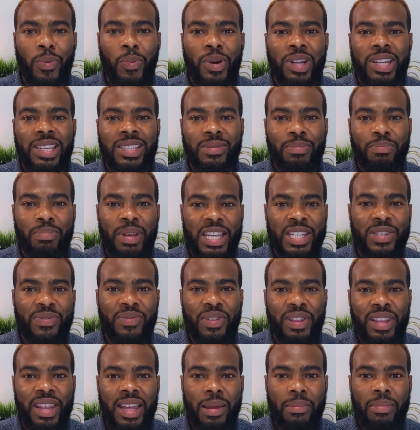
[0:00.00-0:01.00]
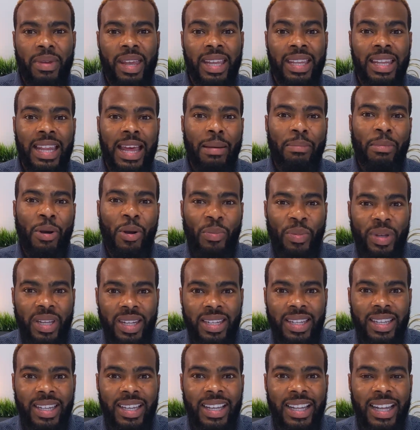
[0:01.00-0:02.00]
what is best for them in that moment.
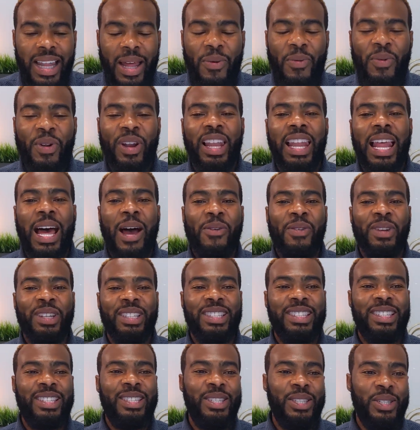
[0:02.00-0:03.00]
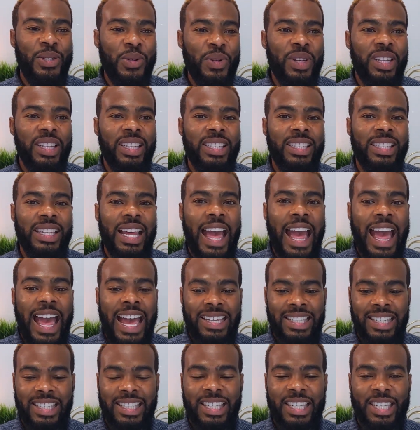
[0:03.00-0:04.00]
Like we're allowing students
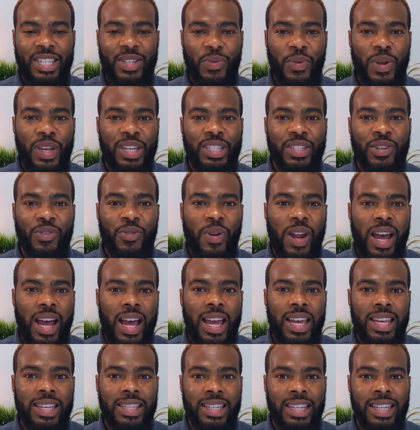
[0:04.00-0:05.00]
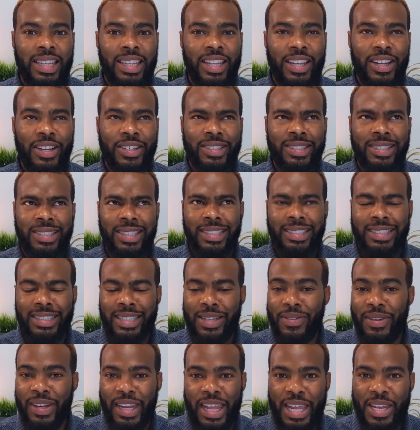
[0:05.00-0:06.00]
as a situation arises in their six,
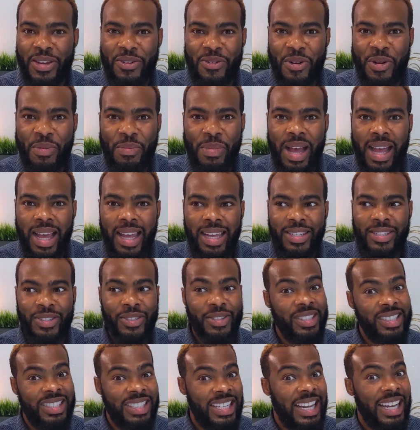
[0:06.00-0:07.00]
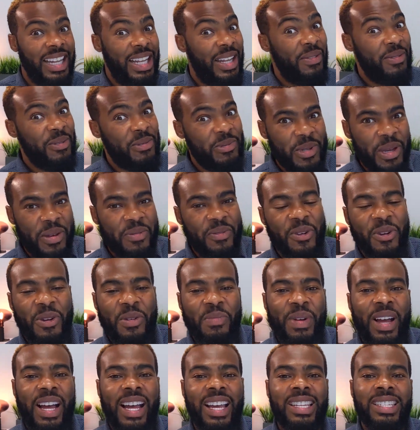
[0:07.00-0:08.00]
seven, eight year old minds or 10, 11, 12 year
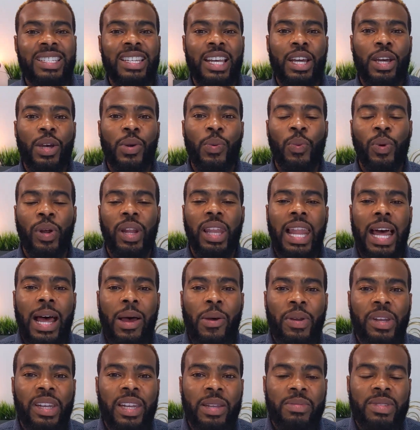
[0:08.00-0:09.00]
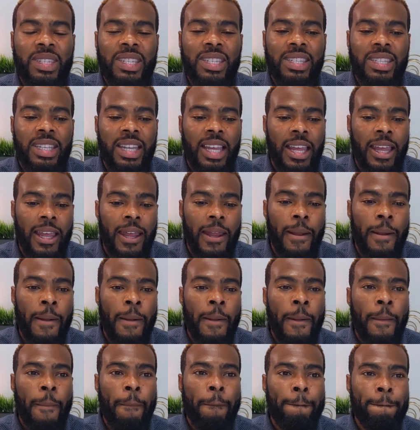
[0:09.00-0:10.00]
old minds, we're allowing them to say,
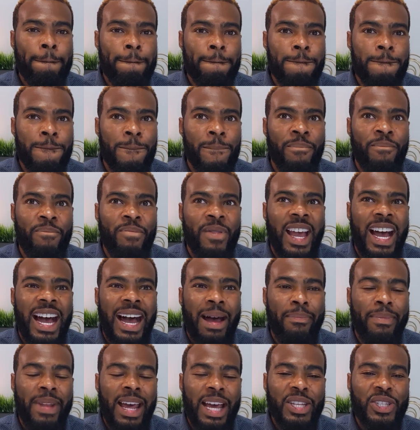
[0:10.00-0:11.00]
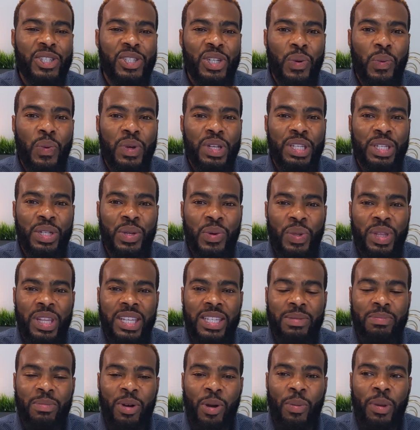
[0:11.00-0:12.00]
hmm, I'm not sure what to do in
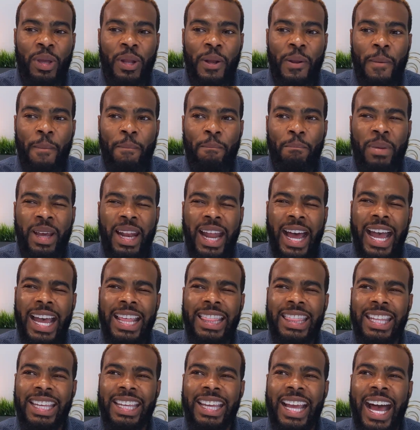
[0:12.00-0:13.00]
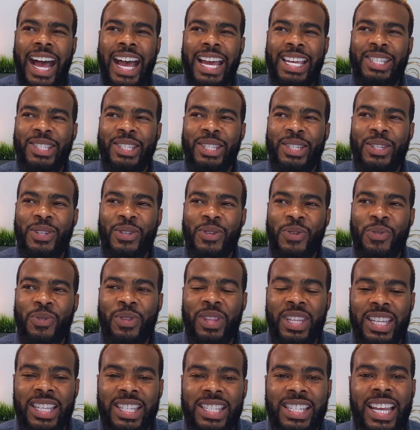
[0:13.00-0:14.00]
this moment, but I think I should do
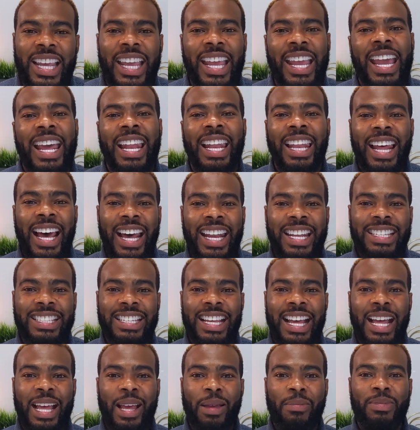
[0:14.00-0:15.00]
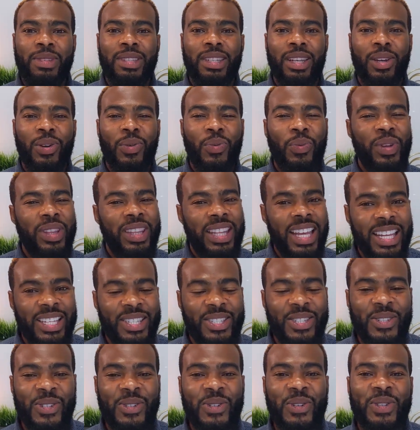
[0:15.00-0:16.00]
this. And a lot of times what they
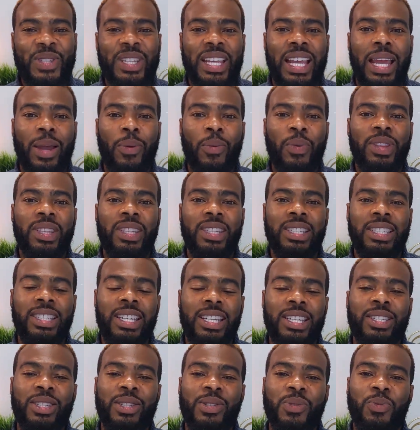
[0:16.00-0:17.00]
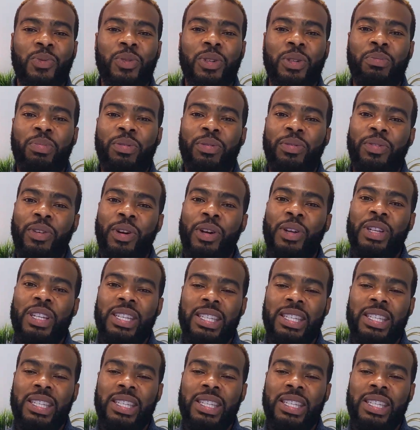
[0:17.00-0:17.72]
choose and what the teachers would prefer to